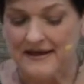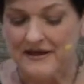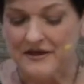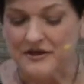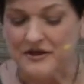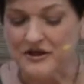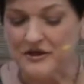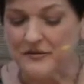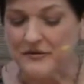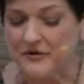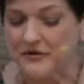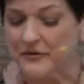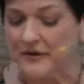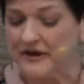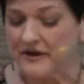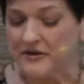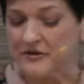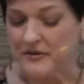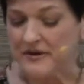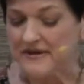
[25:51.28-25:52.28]
She would
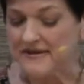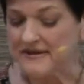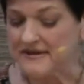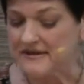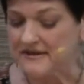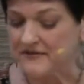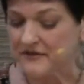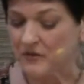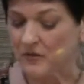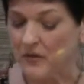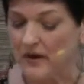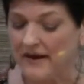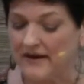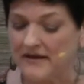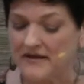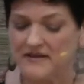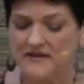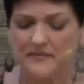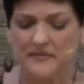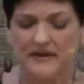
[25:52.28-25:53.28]
create dresses for
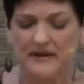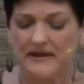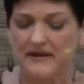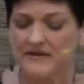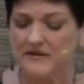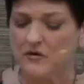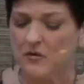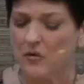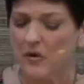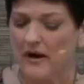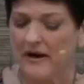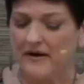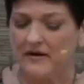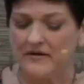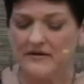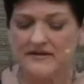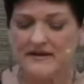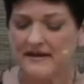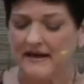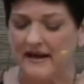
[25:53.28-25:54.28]
weddings, plays,
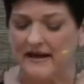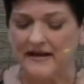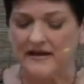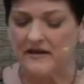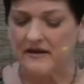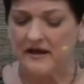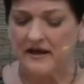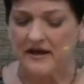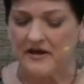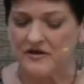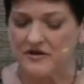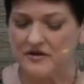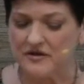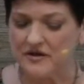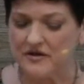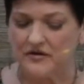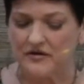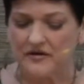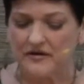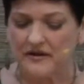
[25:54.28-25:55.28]
choirs, and any occasion
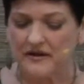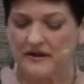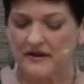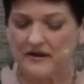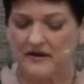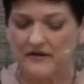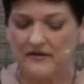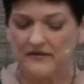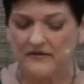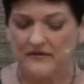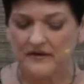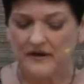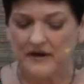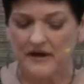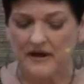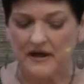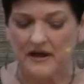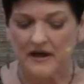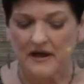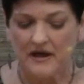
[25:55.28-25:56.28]
that you could think of.
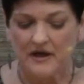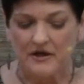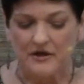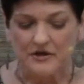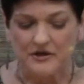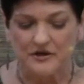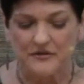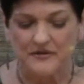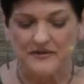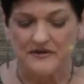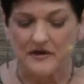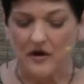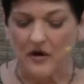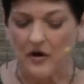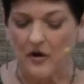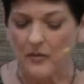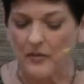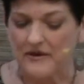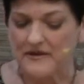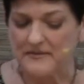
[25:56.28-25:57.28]
She was
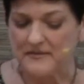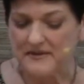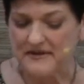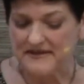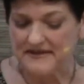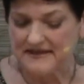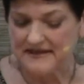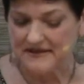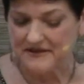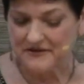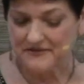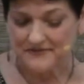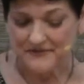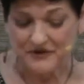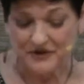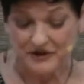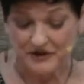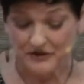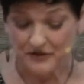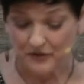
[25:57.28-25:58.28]
always busy,
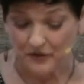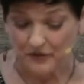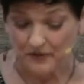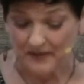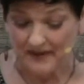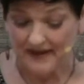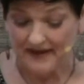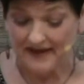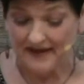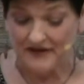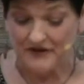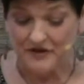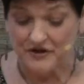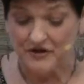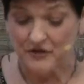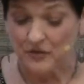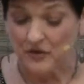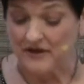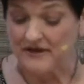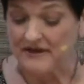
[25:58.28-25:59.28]
she told me, as
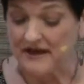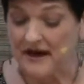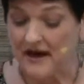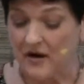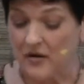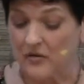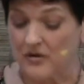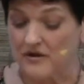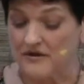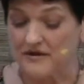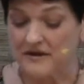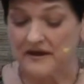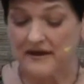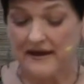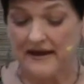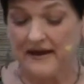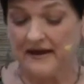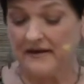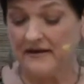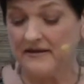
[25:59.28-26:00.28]
she worked hours on
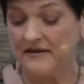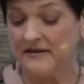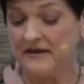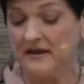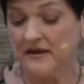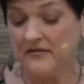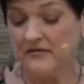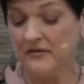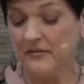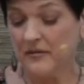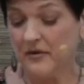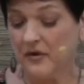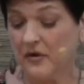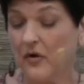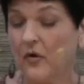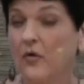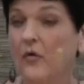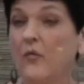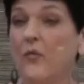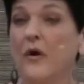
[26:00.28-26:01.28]
end from her
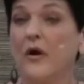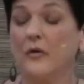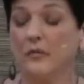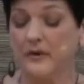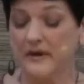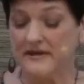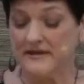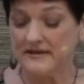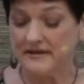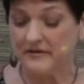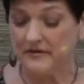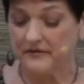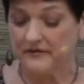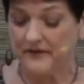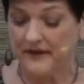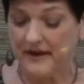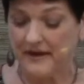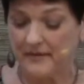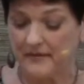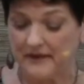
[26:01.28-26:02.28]
home while raising her
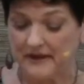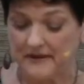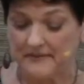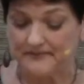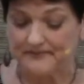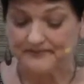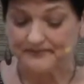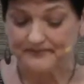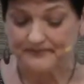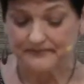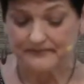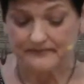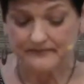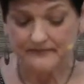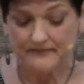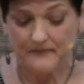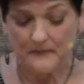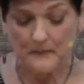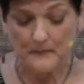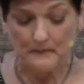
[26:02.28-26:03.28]

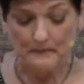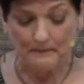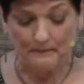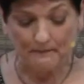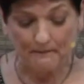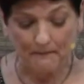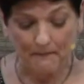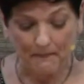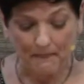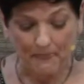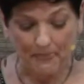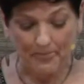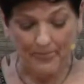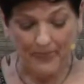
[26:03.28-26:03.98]
family.